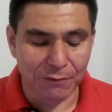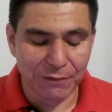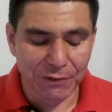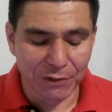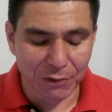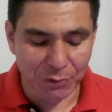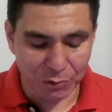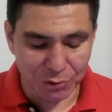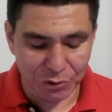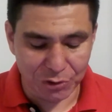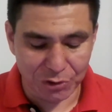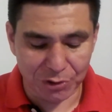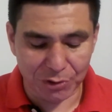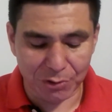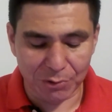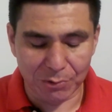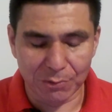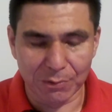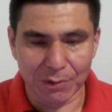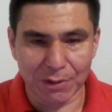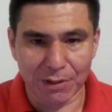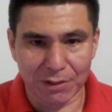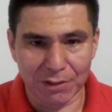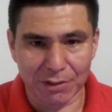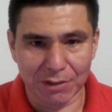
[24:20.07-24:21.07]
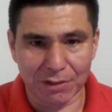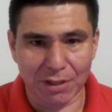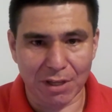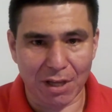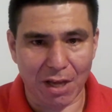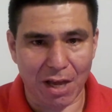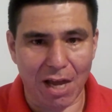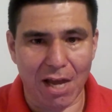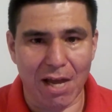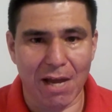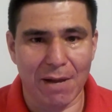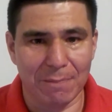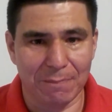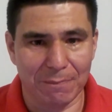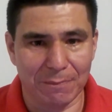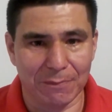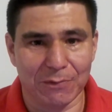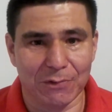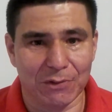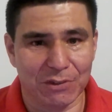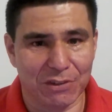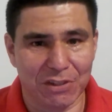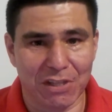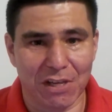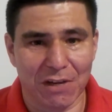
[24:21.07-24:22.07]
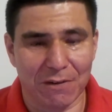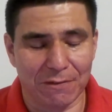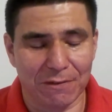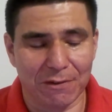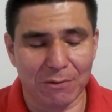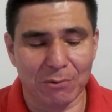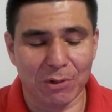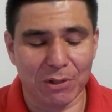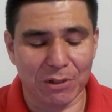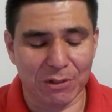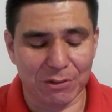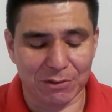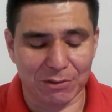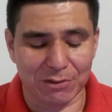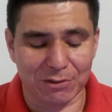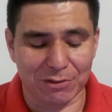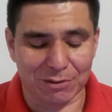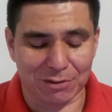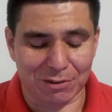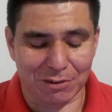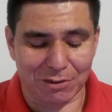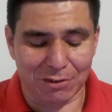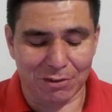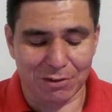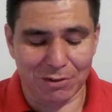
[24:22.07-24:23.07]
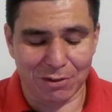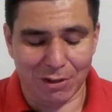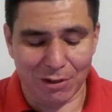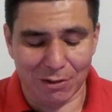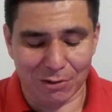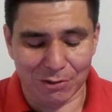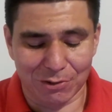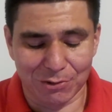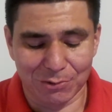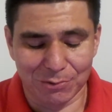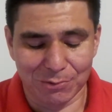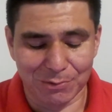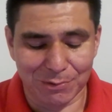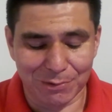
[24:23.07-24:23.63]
Phil show, and I'm definitely want to talk to